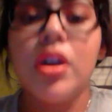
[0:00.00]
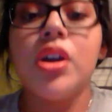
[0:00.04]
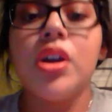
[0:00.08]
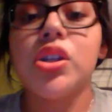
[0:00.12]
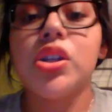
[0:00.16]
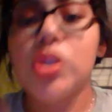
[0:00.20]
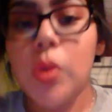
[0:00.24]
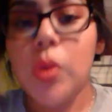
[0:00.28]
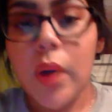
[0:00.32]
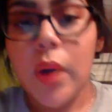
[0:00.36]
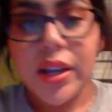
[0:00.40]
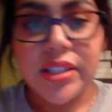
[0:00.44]

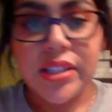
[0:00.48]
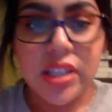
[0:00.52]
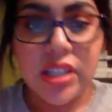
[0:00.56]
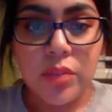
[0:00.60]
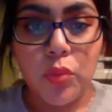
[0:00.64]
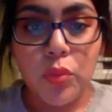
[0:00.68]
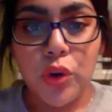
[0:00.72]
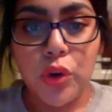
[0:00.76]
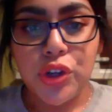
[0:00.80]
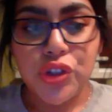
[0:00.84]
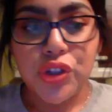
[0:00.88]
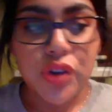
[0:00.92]
So I did
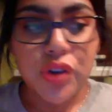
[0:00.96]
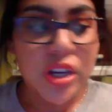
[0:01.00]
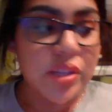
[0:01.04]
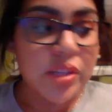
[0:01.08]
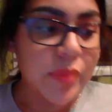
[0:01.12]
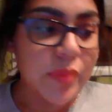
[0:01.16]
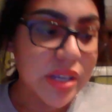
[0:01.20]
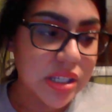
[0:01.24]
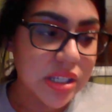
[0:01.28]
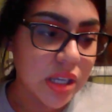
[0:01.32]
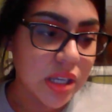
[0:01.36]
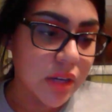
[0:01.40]
moisturize my
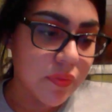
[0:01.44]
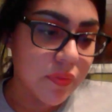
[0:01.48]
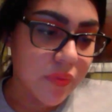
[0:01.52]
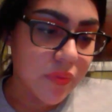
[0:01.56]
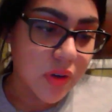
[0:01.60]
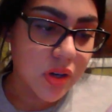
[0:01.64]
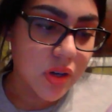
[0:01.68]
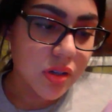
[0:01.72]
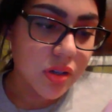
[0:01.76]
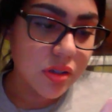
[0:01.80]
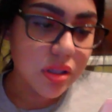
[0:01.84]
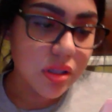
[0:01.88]
skin first.